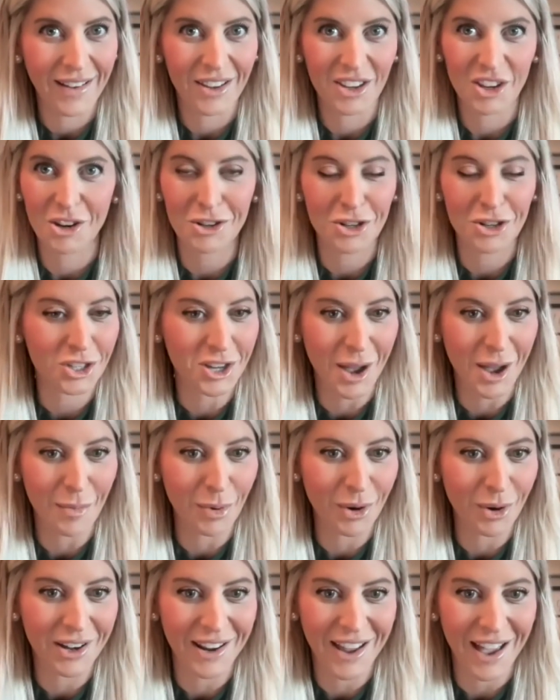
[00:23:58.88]
You're just
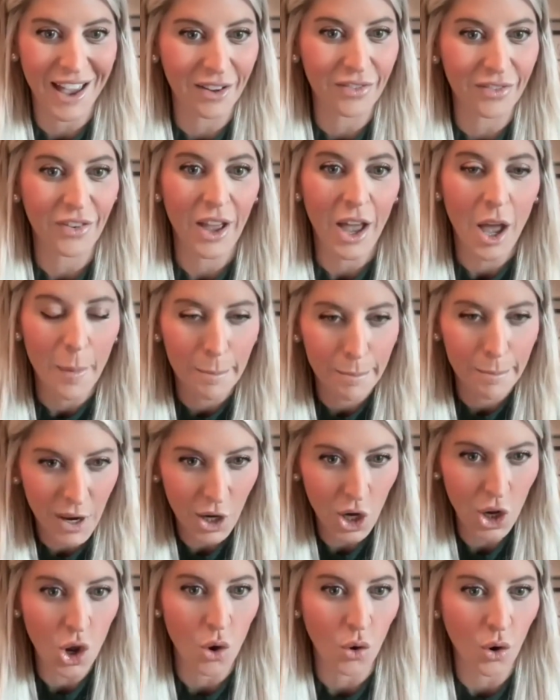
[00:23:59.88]
operating out of
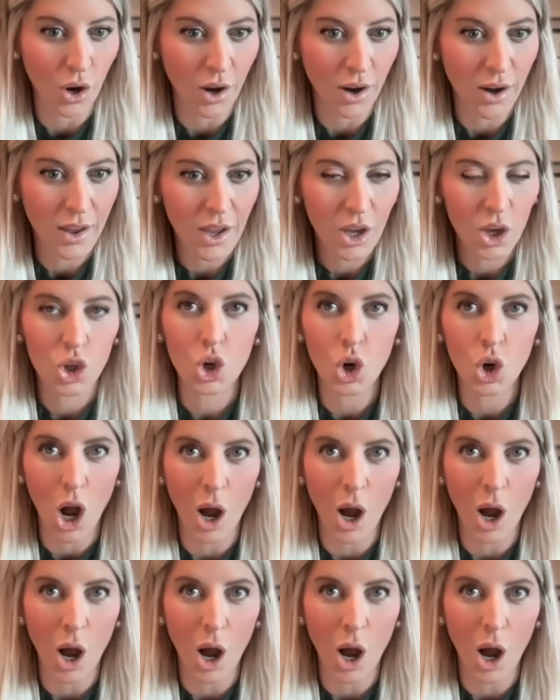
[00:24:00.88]
mediocre. You're